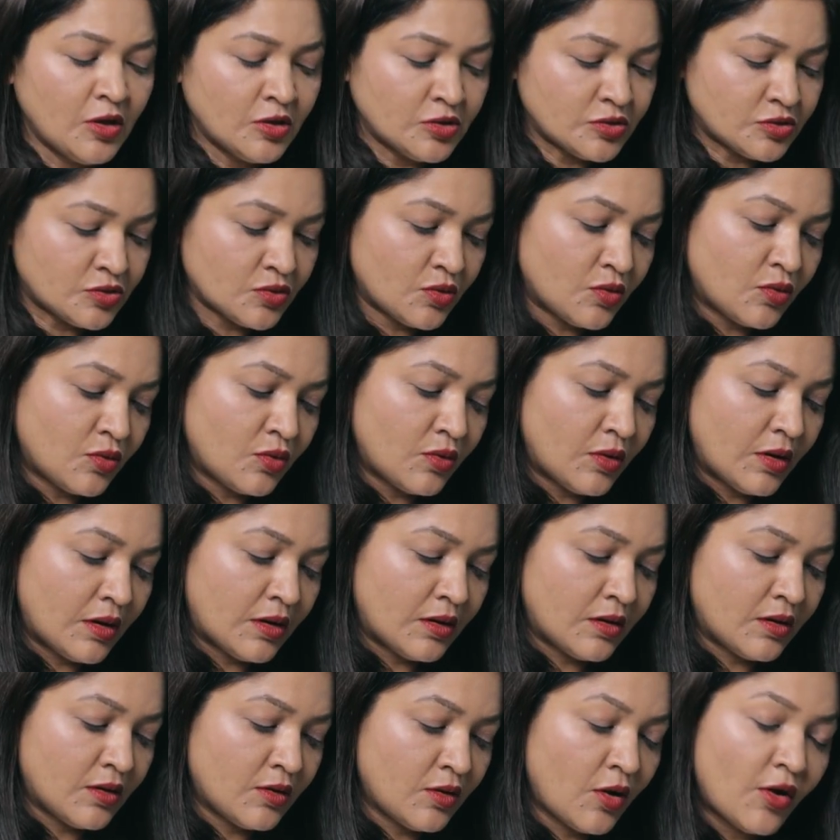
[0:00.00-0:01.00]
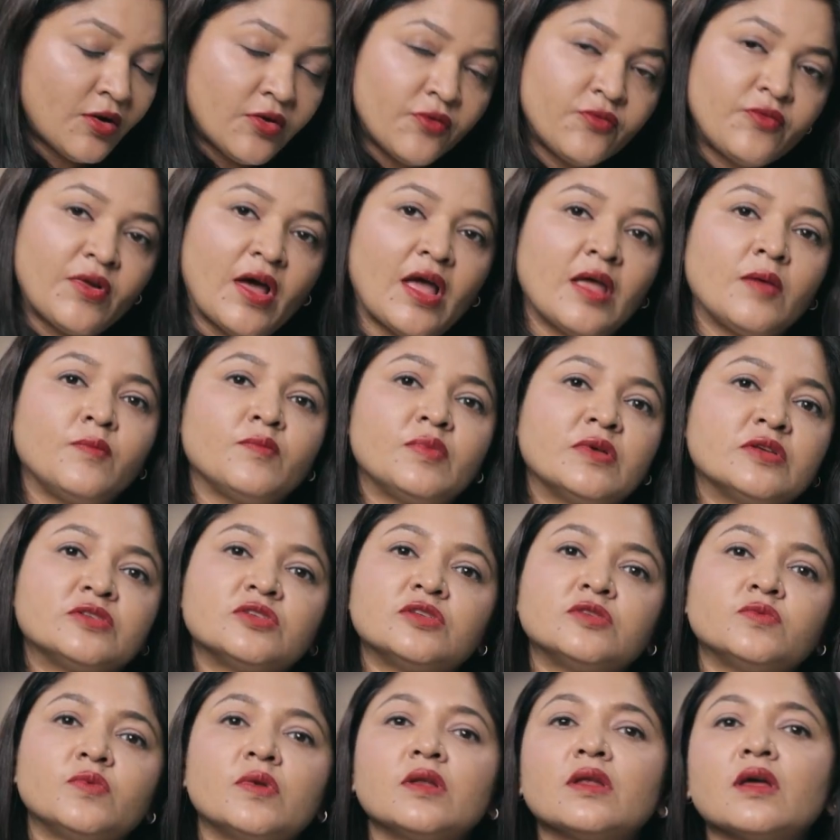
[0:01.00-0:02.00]
So, a lot of time
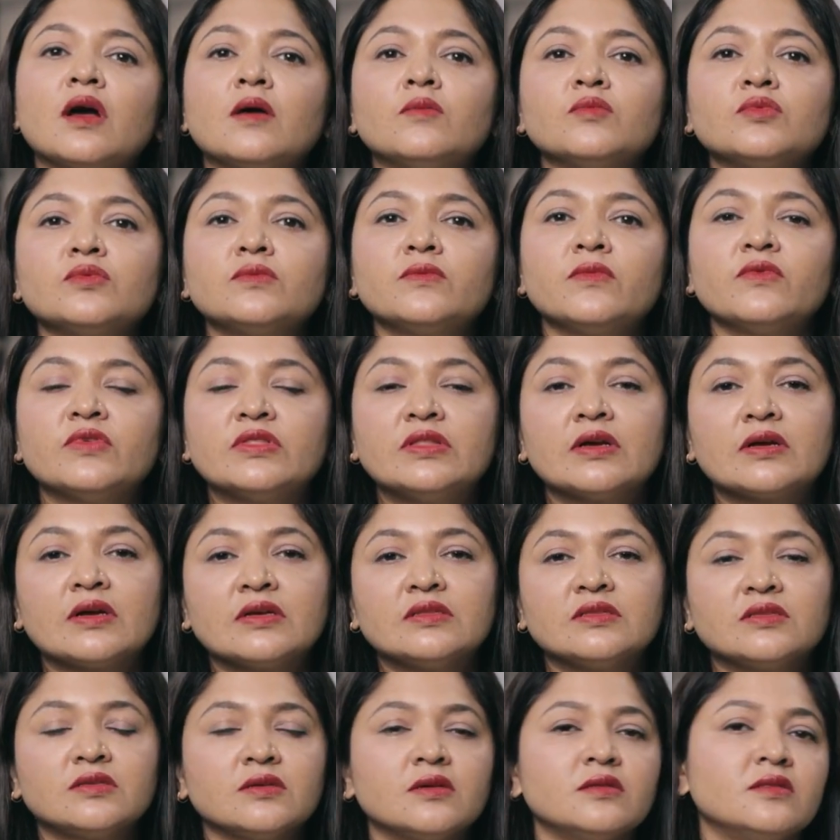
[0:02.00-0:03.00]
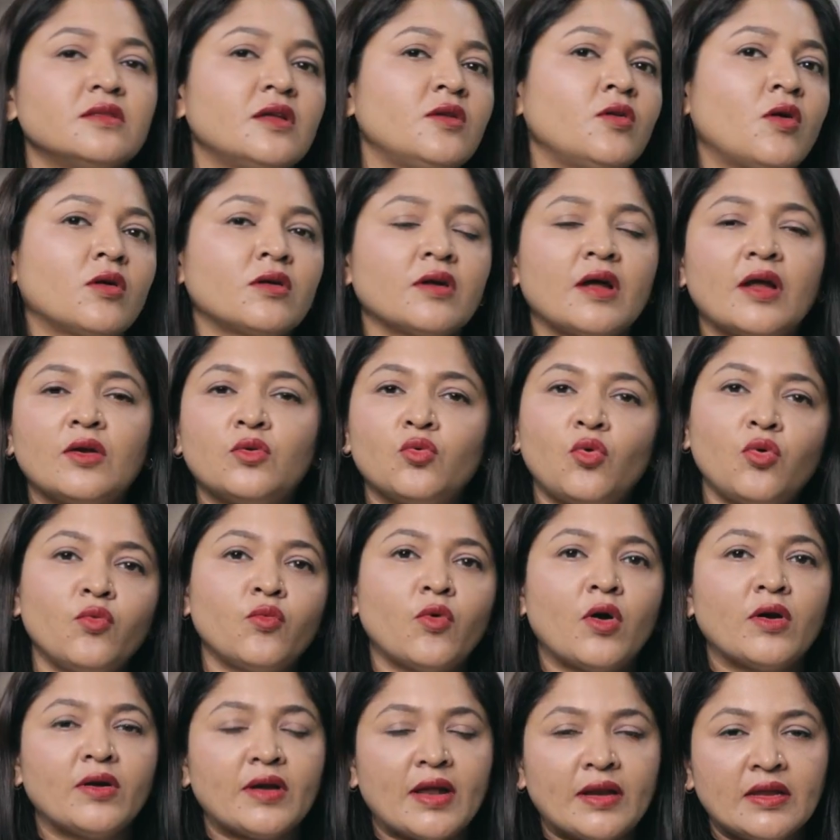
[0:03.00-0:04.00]
patients will come with the concern that, doctor, I don't
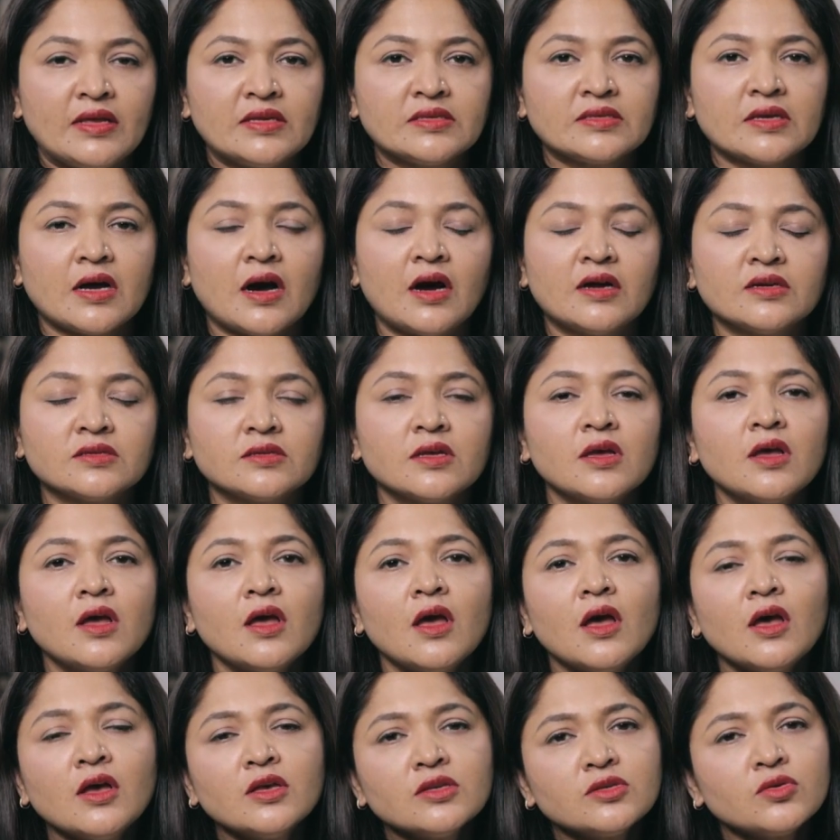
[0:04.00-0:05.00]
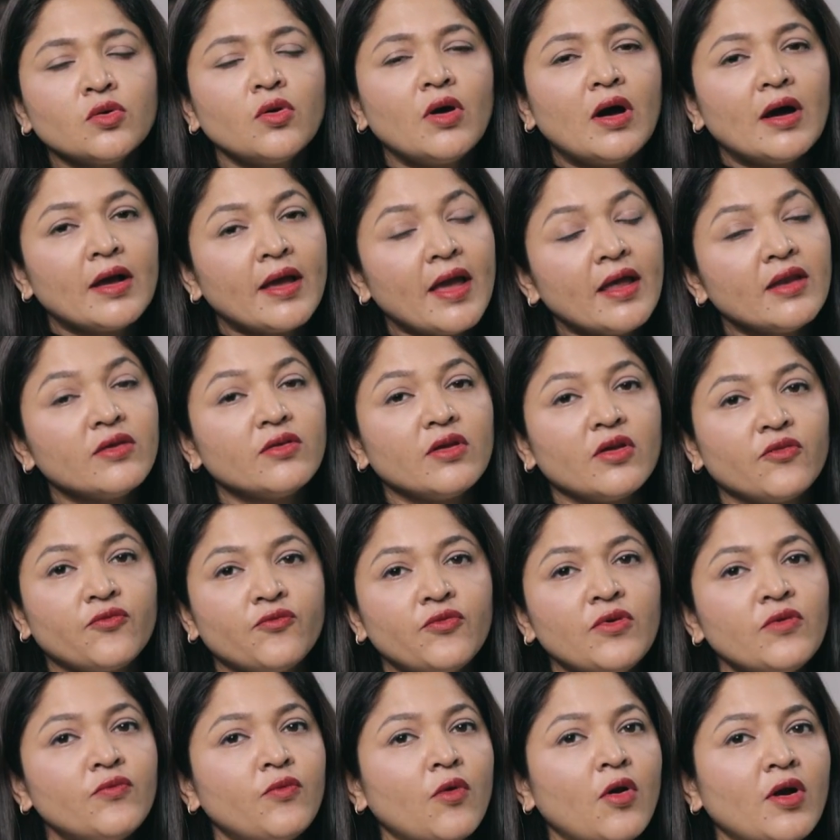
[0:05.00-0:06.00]
want any scars. So, again,
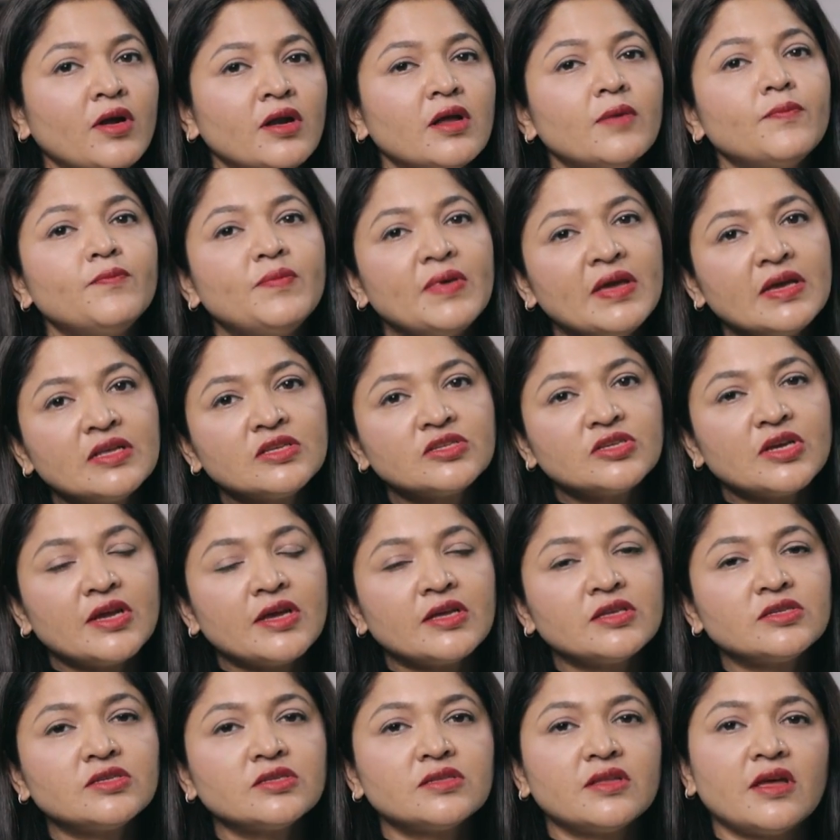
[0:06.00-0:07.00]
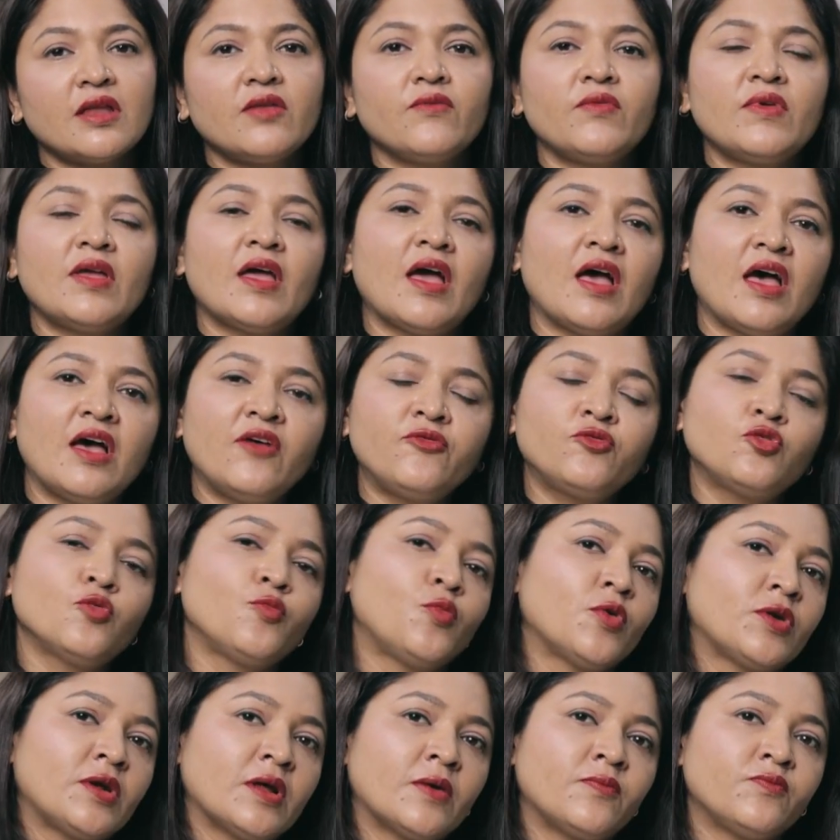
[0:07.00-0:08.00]
if we want a big change, then we have to
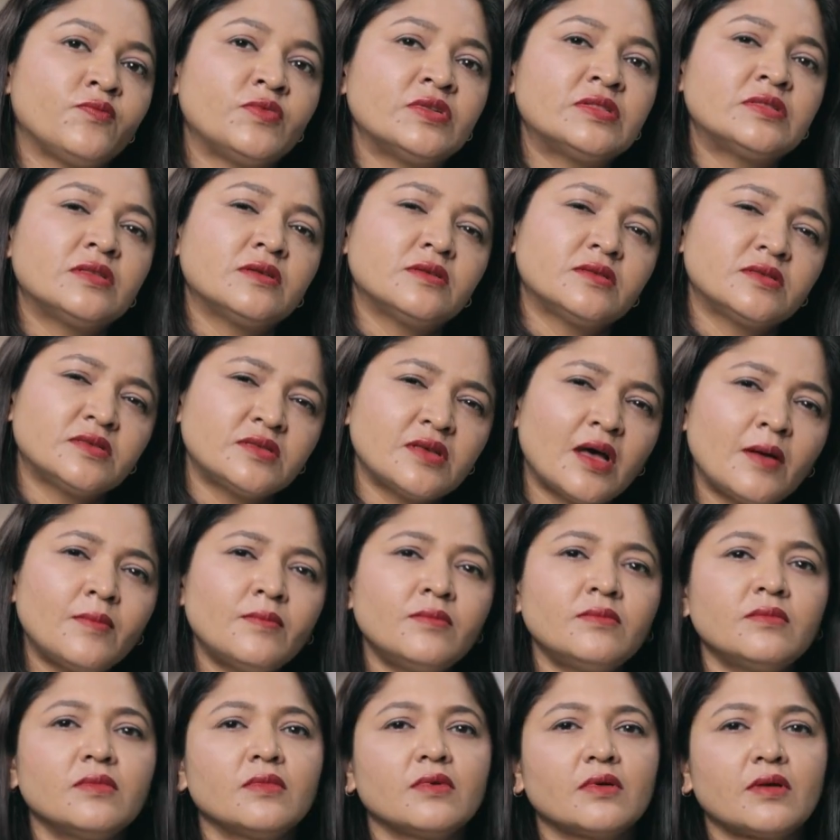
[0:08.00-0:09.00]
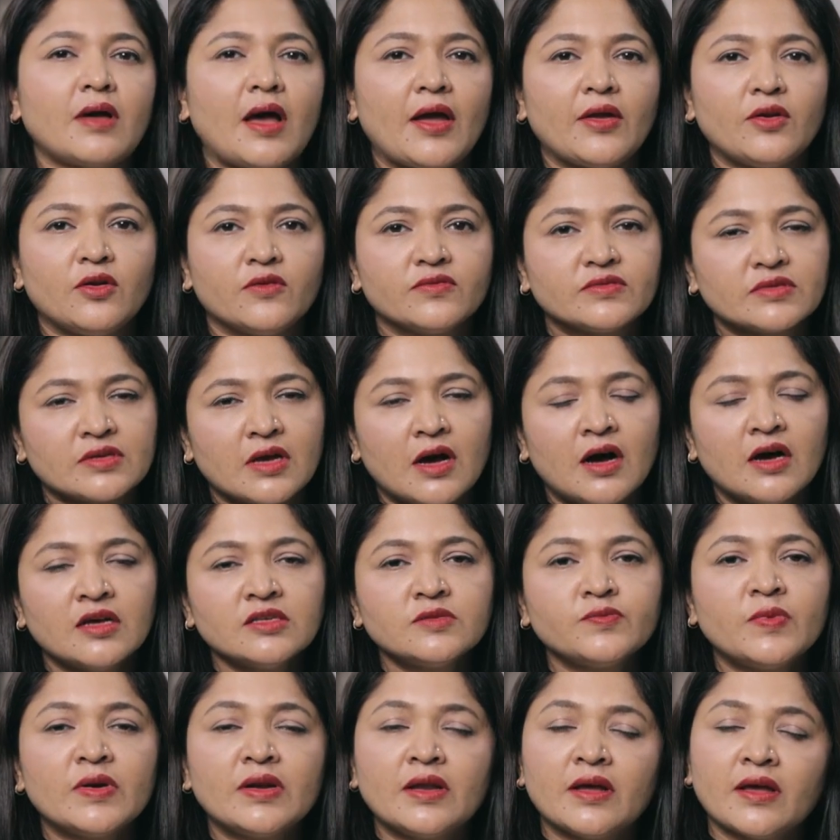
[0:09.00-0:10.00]
put up with some kind of
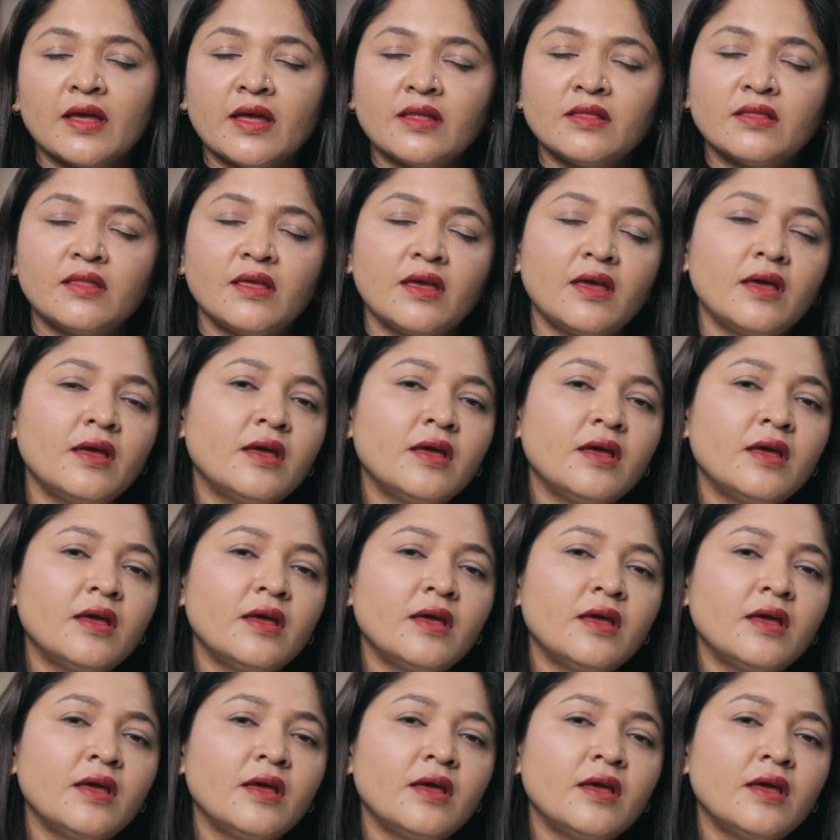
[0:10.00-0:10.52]
scars, but again